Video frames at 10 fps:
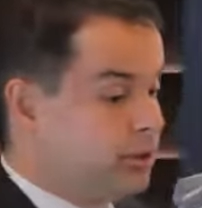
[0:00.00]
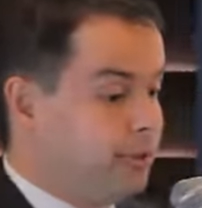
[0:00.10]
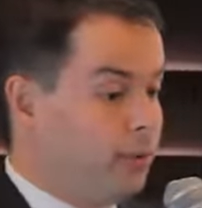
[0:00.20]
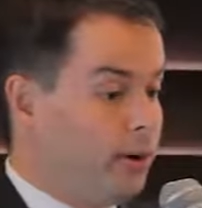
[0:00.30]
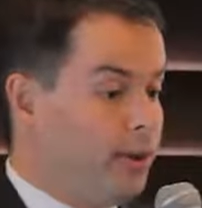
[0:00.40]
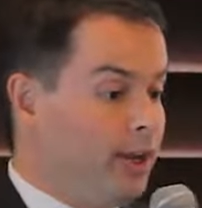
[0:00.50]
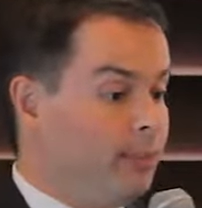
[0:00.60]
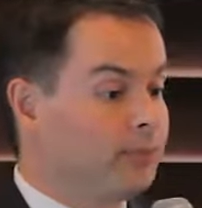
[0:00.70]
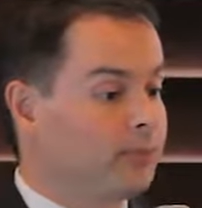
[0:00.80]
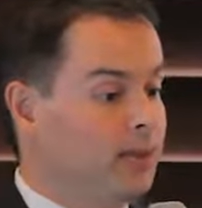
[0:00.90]
straightforward,
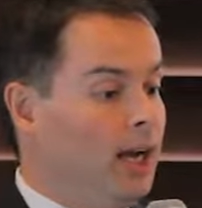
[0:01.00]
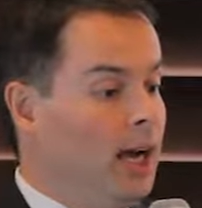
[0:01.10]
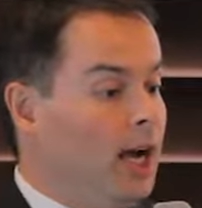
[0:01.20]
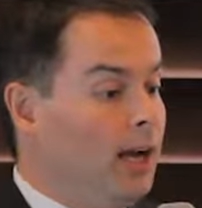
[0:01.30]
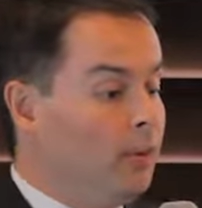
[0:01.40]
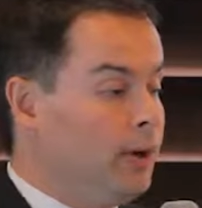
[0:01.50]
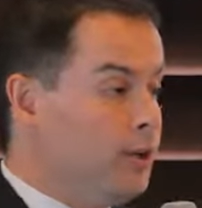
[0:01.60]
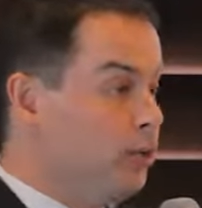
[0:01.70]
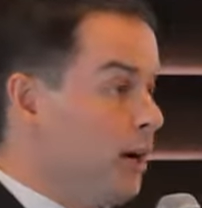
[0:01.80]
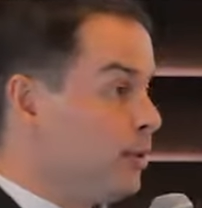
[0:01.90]
though. When
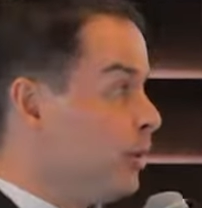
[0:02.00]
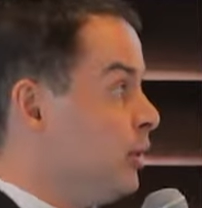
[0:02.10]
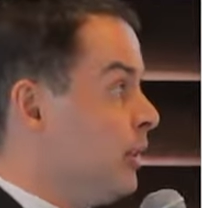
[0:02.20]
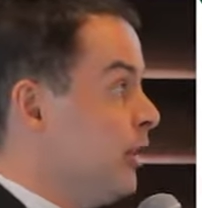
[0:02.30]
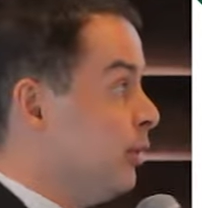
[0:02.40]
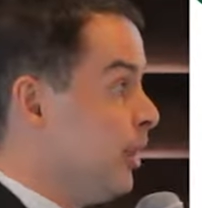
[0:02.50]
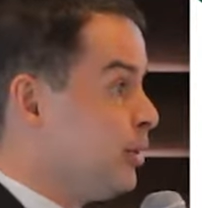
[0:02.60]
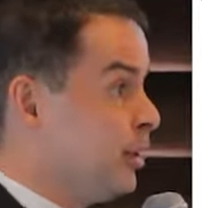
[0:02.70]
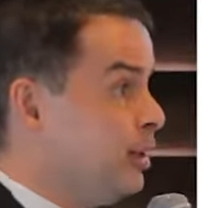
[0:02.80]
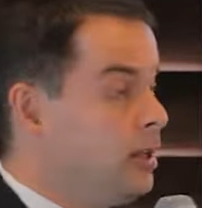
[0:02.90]
you rupture, you can either
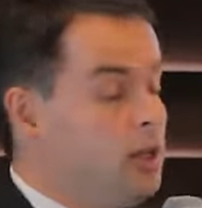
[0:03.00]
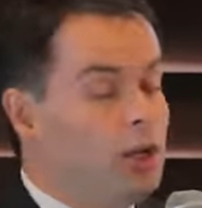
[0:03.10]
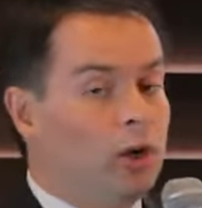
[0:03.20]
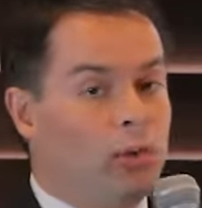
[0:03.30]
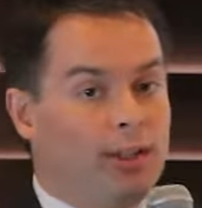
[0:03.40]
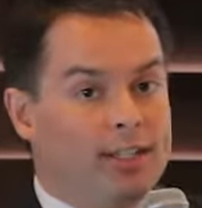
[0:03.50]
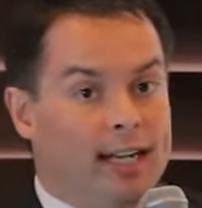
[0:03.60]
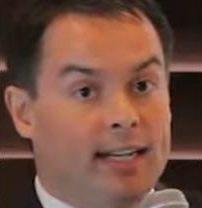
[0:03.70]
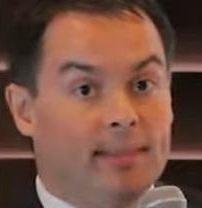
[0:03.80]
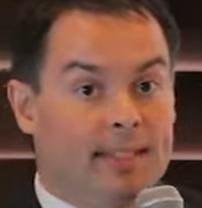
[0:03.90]
rupture where the
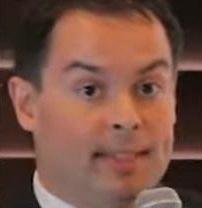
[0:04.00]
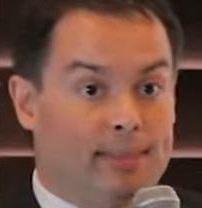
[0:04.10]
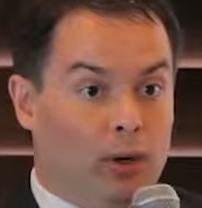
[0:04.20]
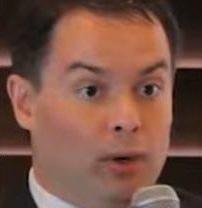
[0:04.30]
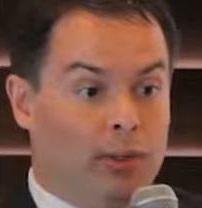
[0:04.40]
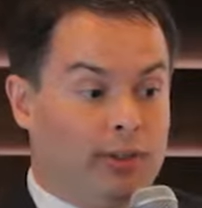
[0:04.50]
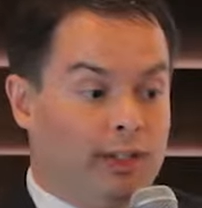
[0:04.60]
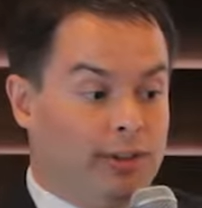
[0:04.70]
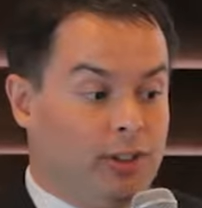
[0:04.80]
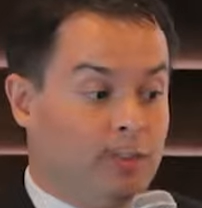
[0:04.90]
tendon meets the bone at the
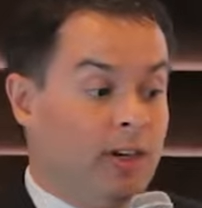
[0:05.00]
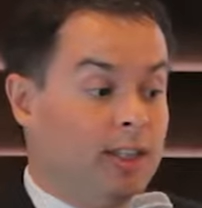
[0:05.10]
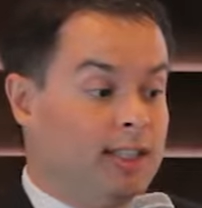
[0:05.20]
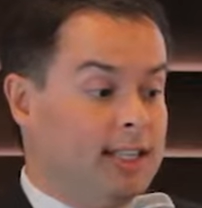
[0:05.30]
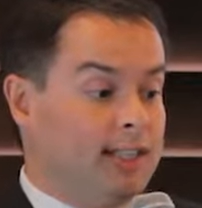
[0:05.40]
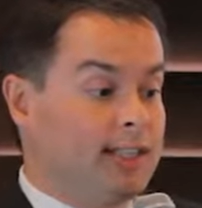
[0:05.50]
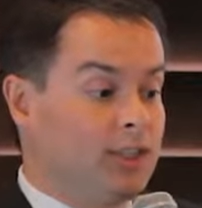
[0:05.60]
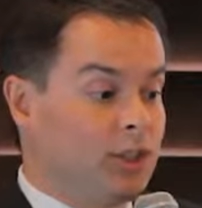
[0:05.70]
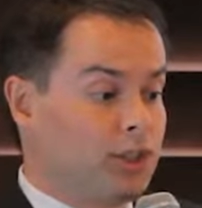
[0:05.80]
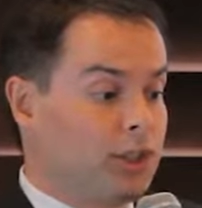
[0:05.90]
radial tuberosity. That's an
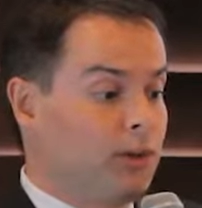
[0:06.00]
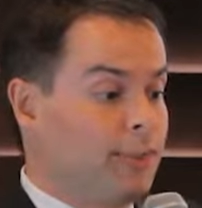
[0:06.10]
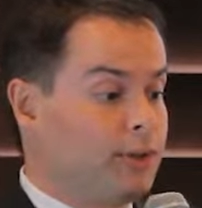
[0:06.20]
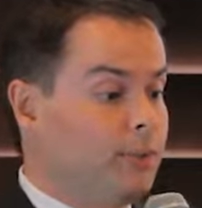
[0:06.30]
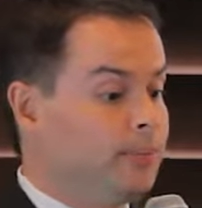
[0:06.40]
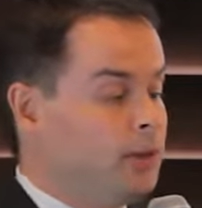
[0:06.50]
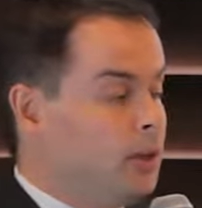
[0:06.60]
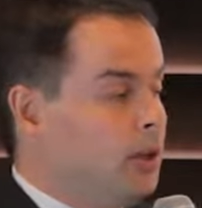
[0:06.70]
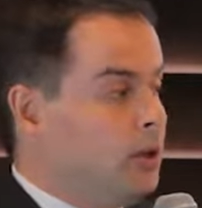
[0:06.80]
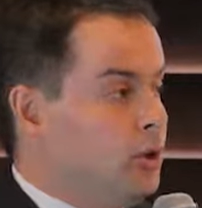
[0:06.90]
insertional rupture.
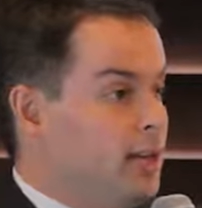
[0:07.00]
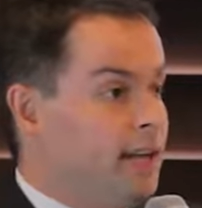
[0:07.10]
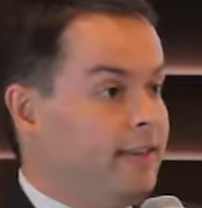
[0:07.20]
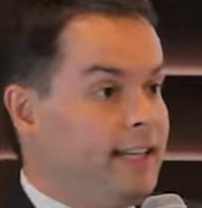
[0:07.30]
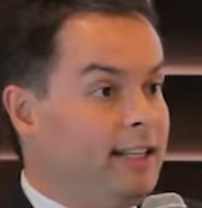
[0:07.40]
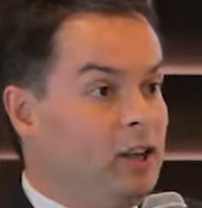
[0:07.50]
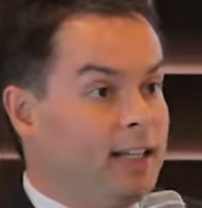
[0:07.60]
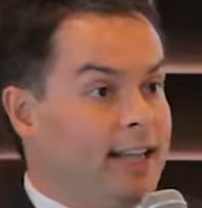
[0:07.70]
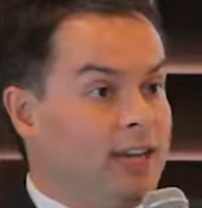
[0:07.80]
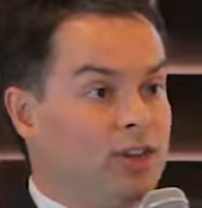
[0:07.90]
You can have
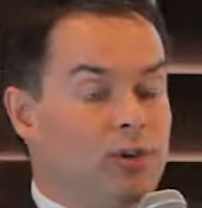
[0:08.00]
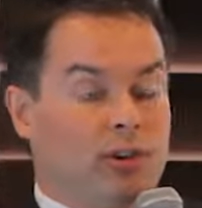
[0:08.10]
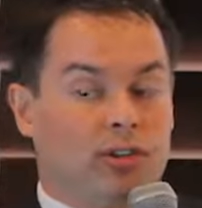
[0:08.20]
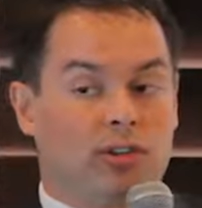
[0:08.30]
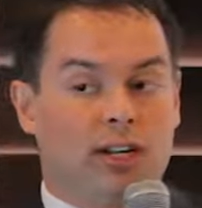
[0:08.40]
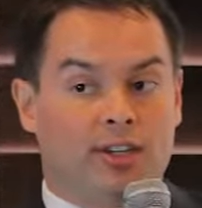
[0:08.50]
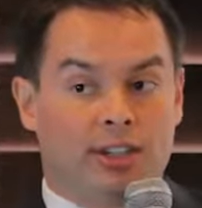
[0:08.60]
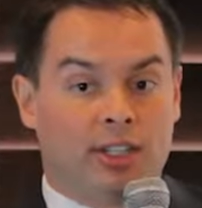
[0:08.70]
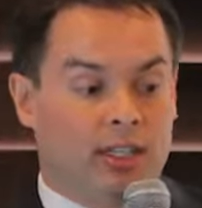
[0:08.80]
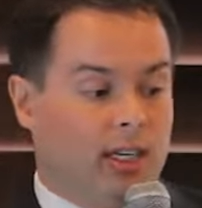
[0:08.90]
elongation or
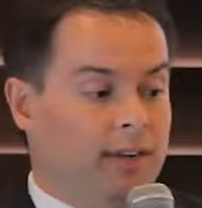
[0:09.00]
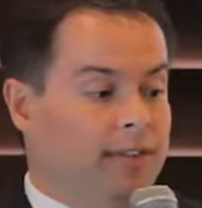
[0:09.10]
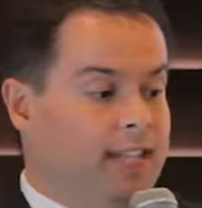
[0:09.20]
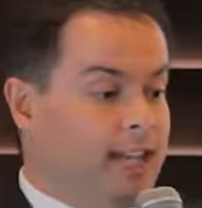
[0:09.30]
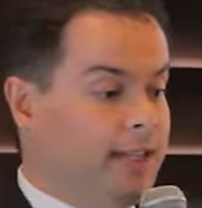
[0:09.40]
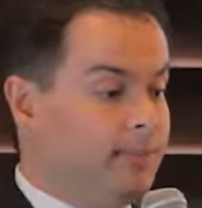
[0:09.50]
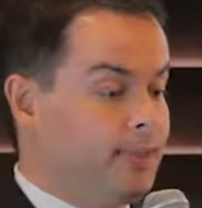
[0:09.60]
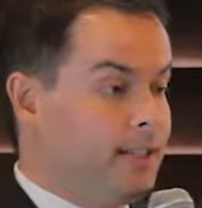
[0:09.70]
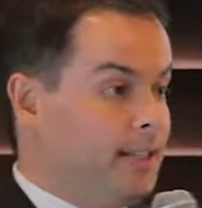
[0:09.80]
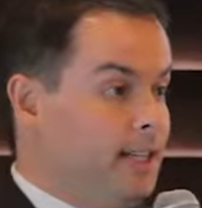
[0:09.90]
stretching of the tendon.
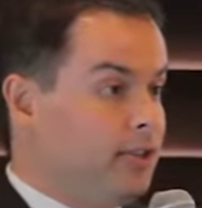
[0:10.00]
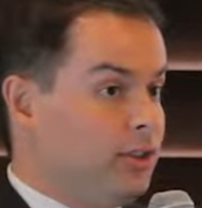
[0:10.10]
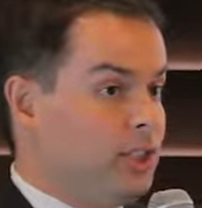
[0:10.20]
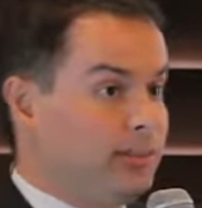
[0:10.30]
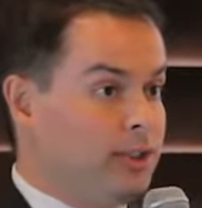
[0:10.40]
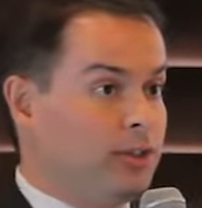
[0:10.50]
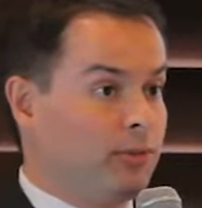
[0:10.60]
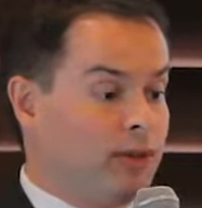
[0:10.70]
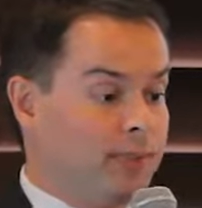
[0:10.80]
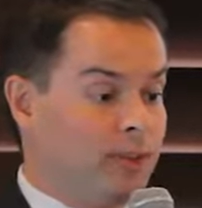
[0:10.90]
That's an intrasubstance
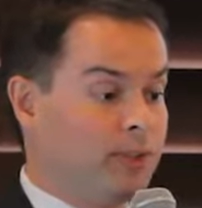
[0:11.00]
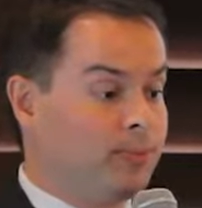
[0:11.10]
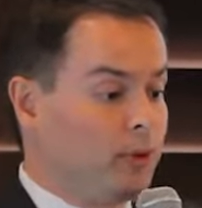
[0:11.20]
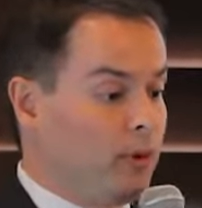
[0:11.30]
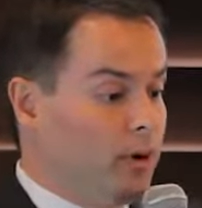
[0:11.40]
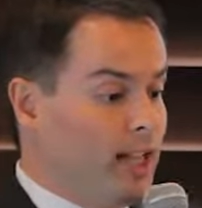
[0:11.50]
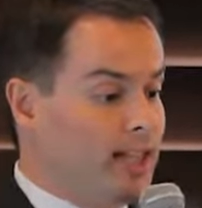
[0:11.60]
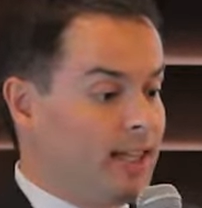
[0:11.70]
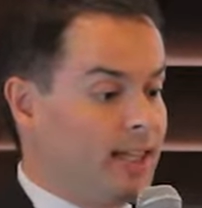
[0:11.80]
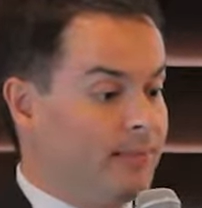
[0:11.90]
rupture or
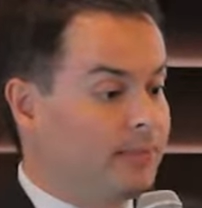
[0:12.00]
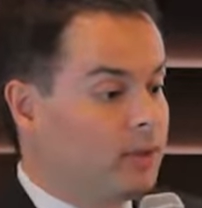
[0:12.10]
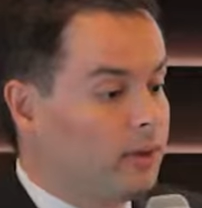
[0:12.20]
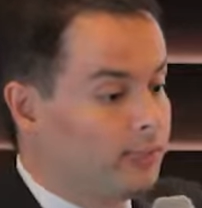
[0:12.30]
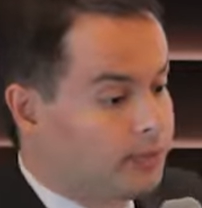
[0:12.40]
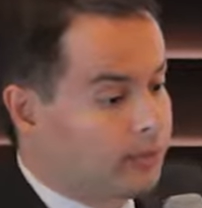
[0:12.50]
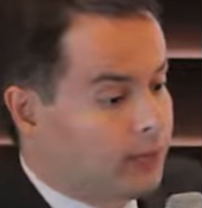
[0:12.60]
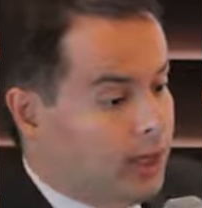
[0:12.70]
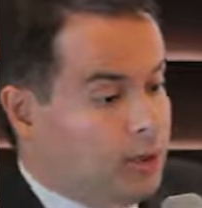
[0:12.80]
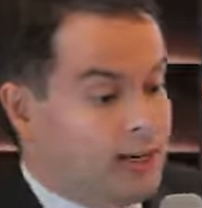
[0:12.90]
lengthening.
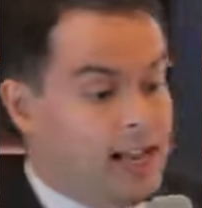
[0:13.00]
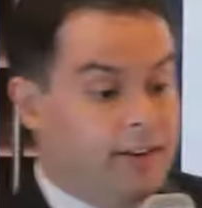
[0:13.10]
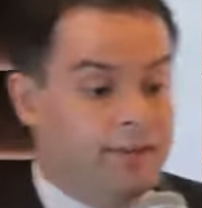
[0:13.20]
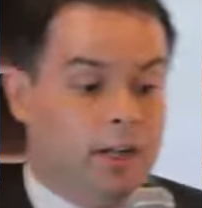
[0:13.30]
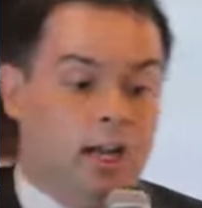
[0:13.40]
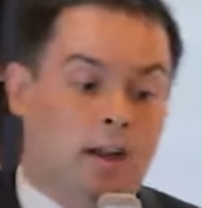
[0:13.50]
You can have